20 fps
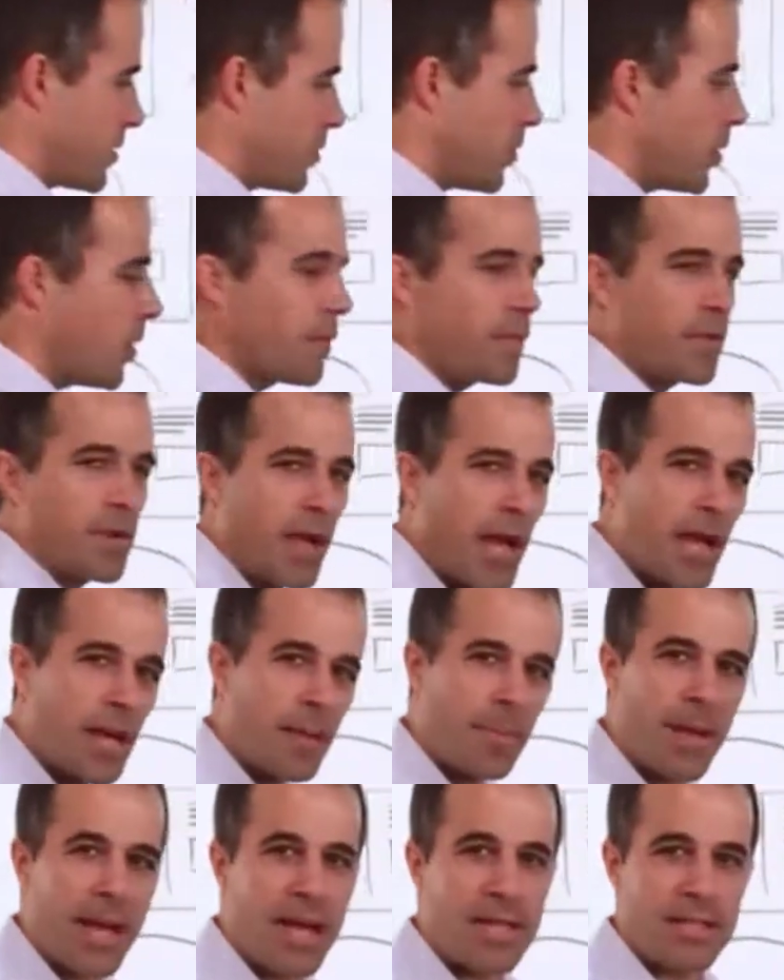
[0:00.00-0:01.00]
Well, they're not a
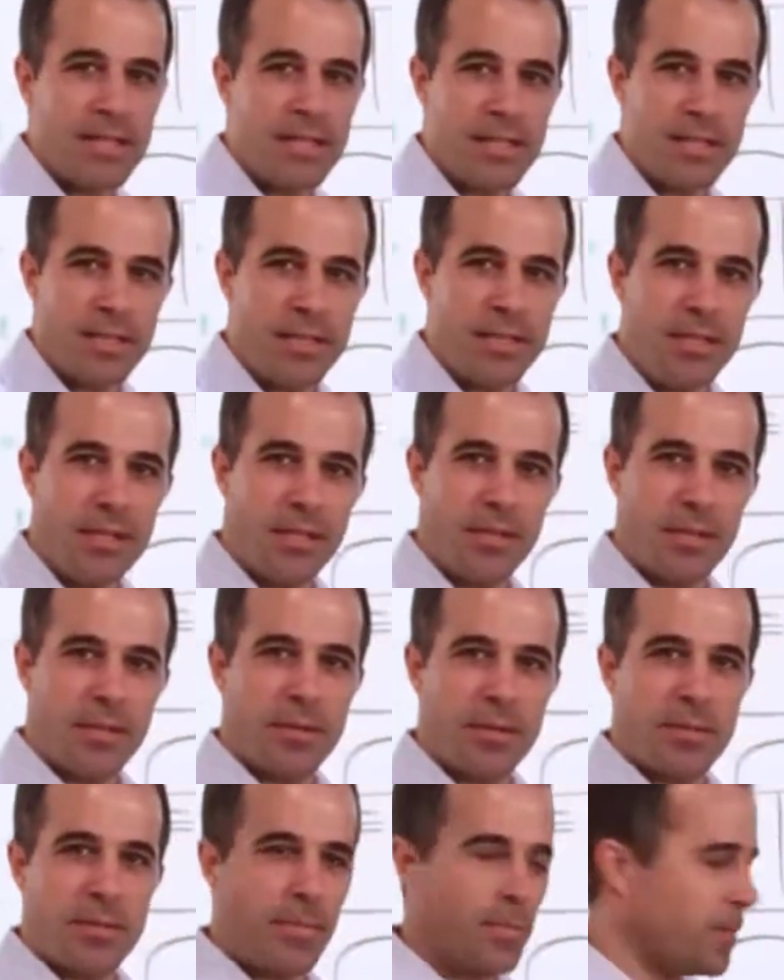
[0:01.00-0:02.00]
bad lead.
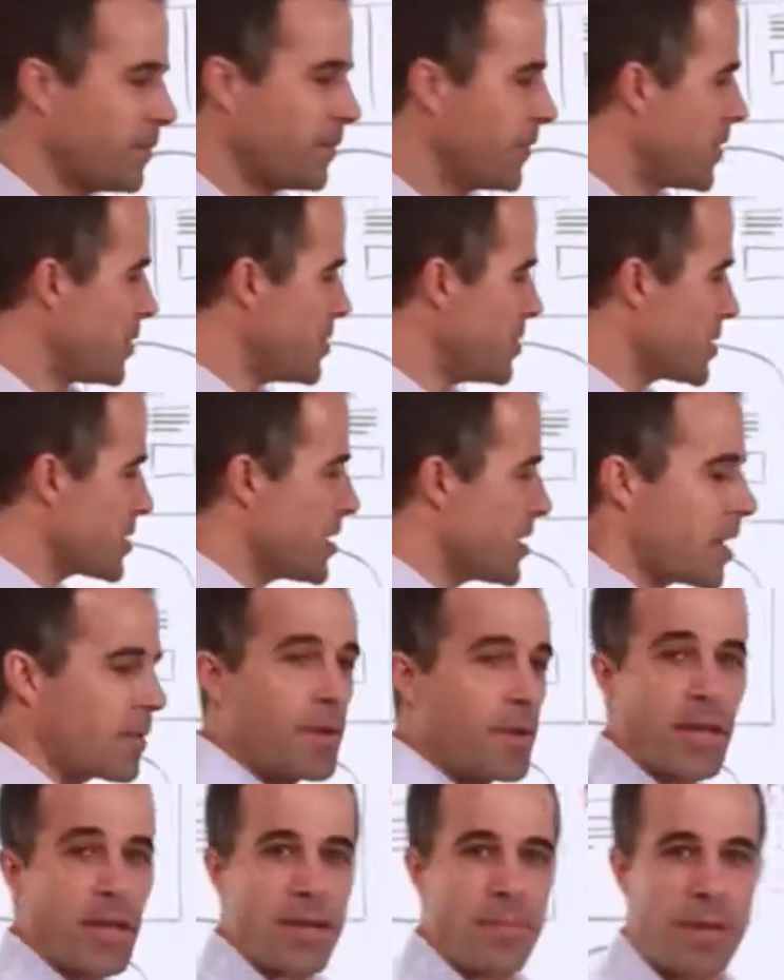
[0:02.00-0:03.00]
They're just not
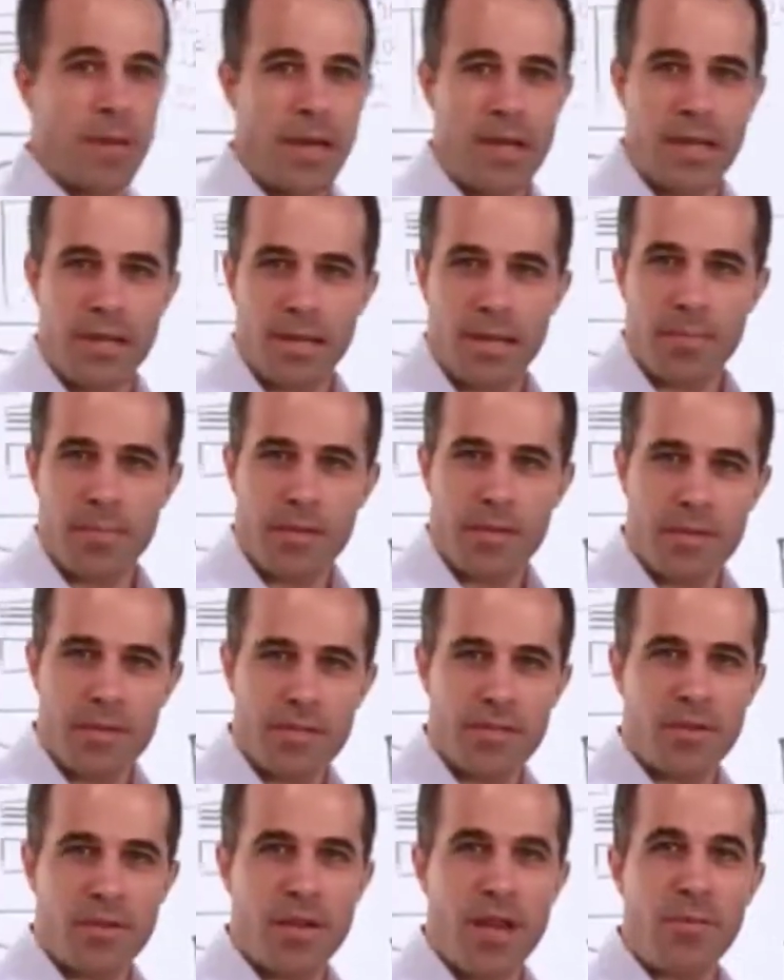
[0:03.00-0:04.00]
ready to buy today.
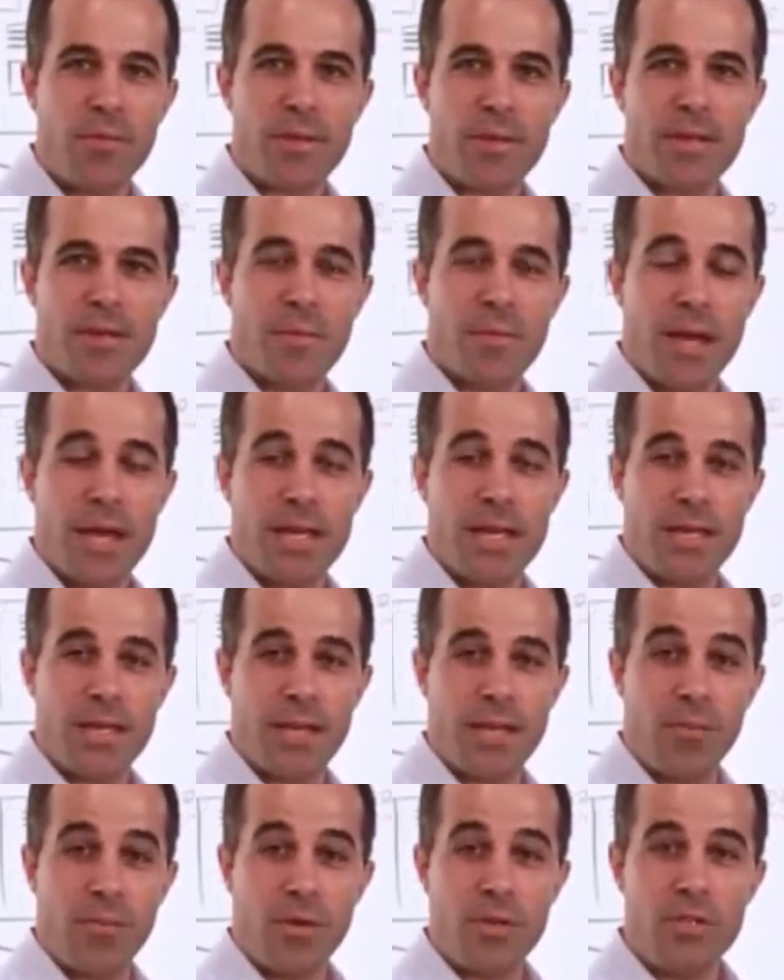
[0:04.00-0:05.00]
Because they're not ready to buy
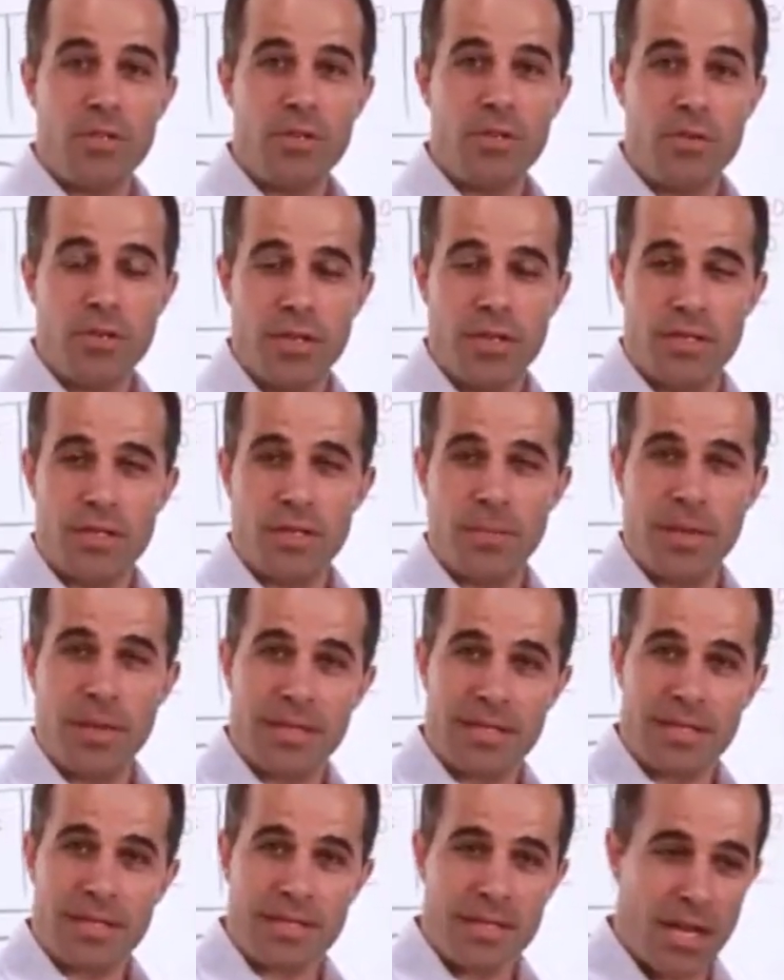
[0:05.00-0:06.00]
today when you need to
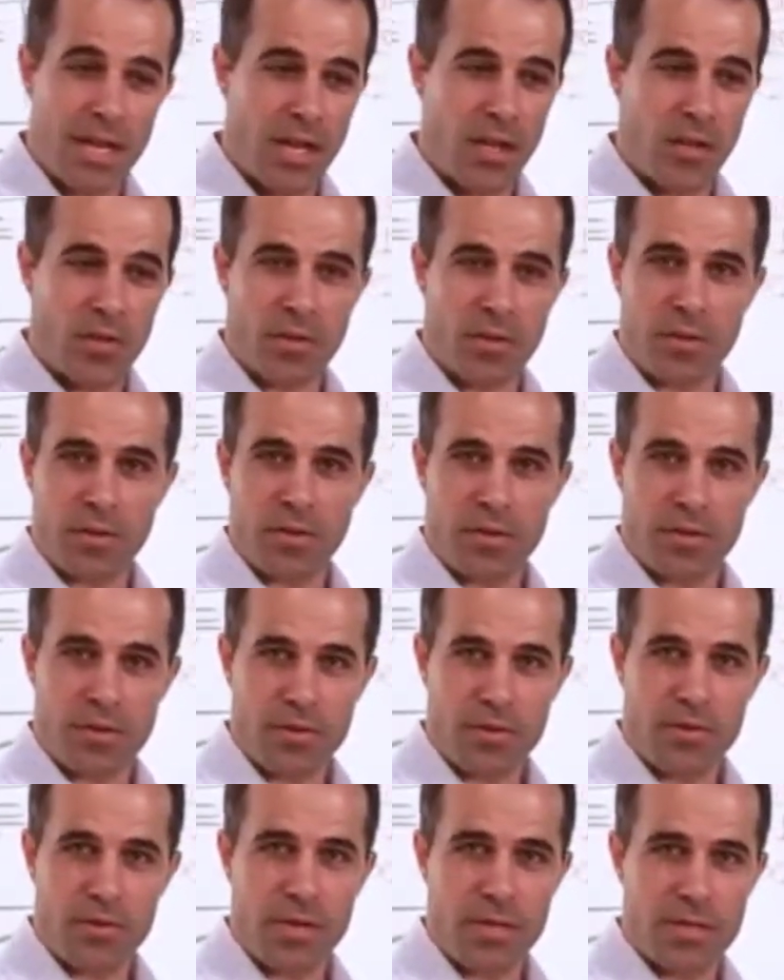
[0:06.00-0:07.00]
make a sale or
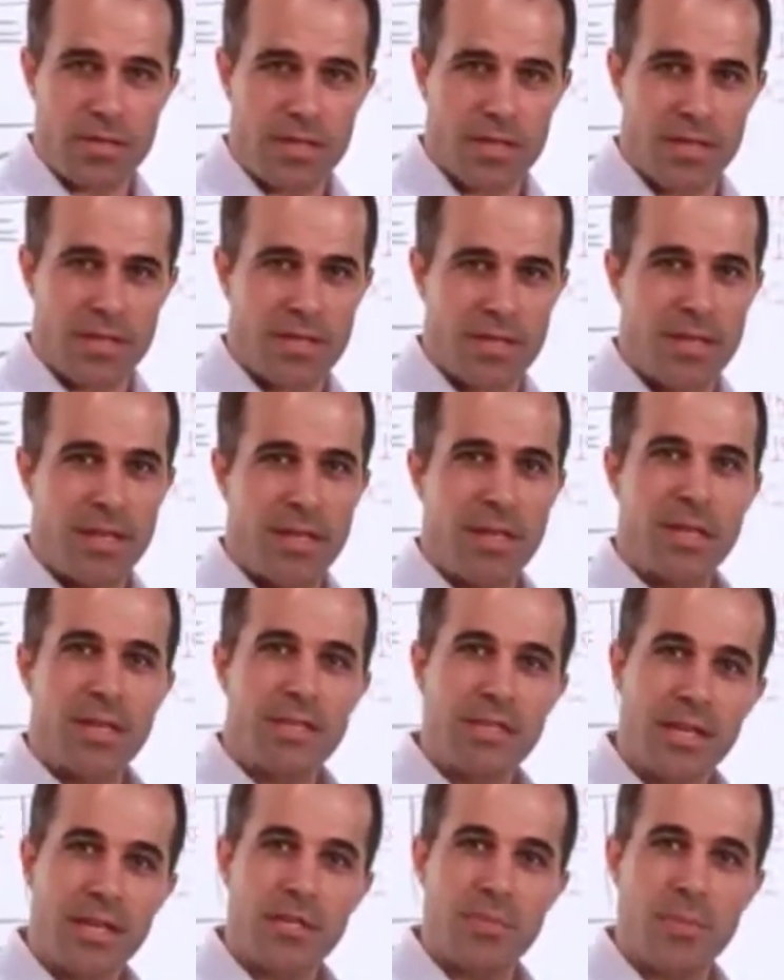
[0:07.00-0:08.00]
create sales,
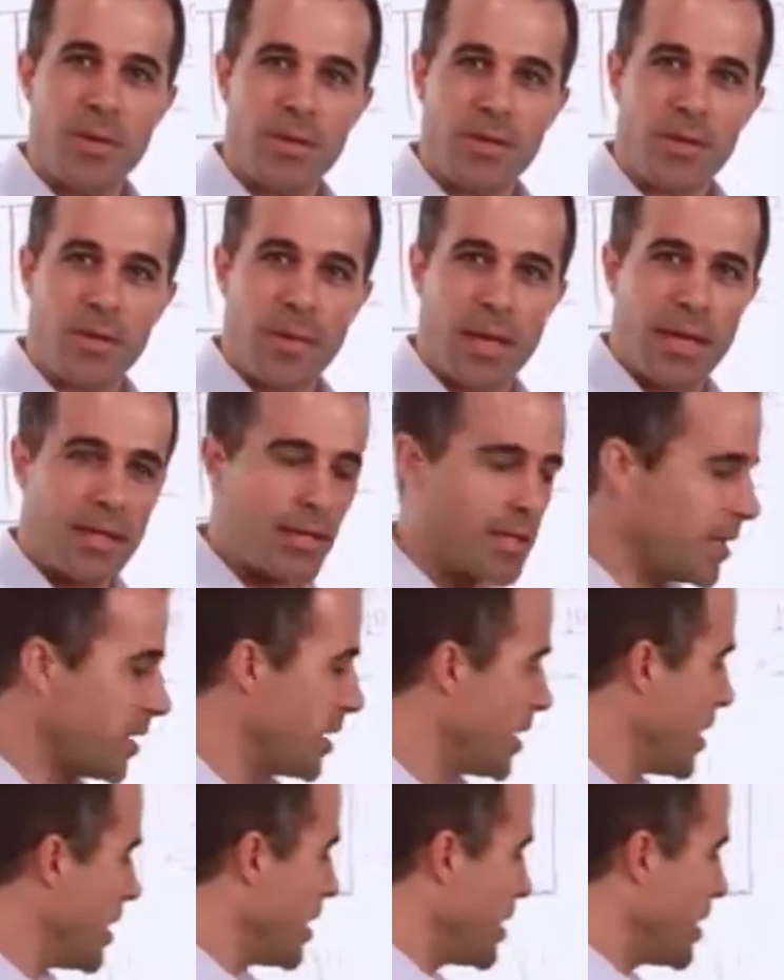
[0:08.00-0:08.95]
doesn't mean they're a bad lead.